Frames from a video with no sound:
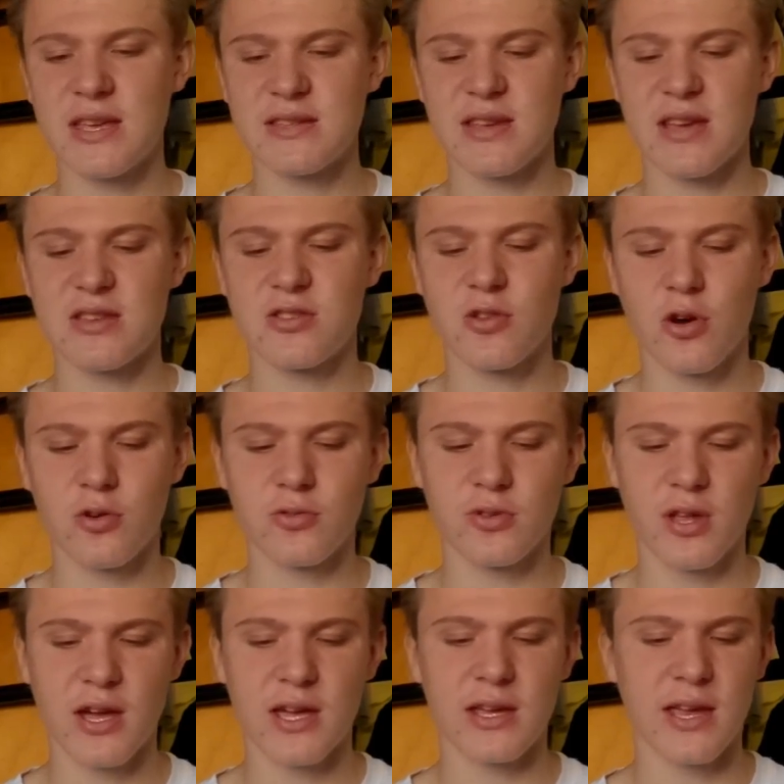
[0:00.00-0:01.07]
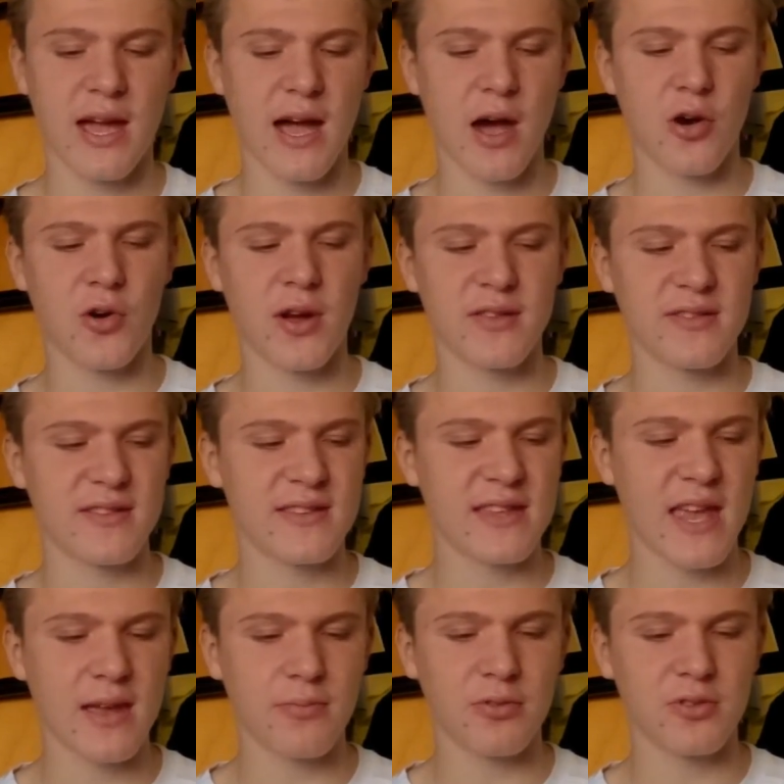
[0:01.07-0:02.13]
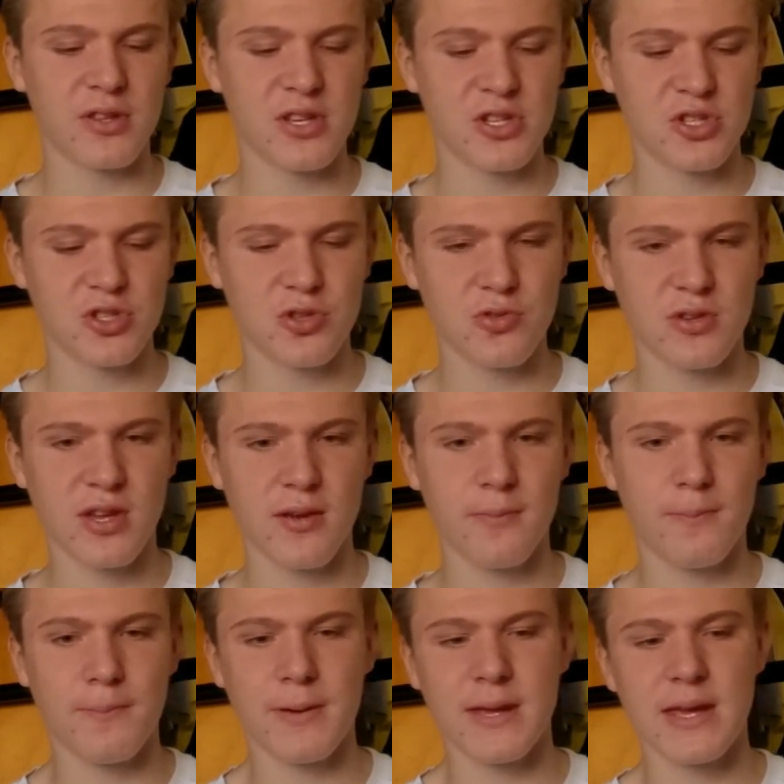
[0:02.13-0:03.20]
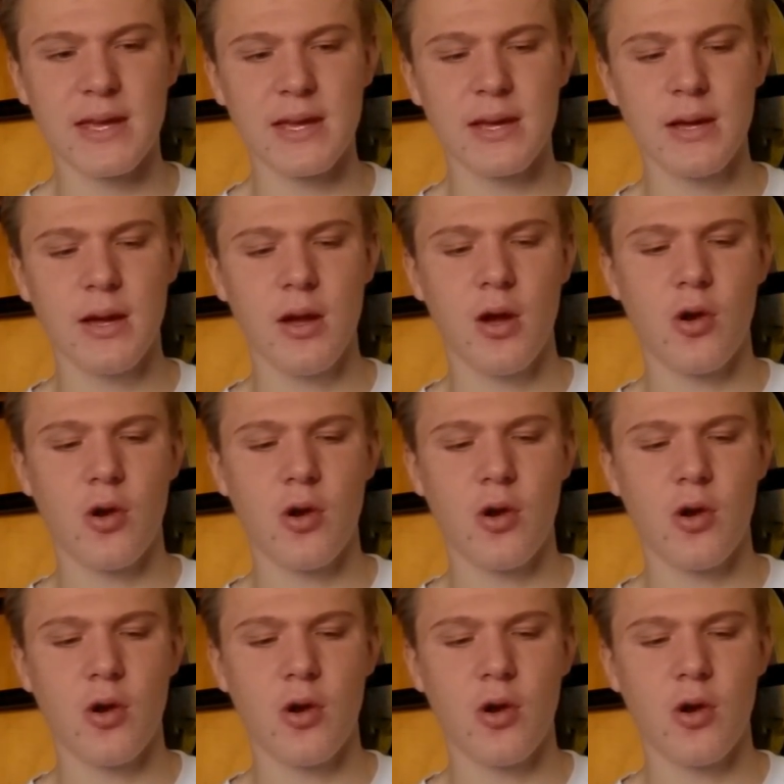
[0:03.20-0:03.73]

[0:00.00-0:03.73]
is I don't like how unstable this shoe can be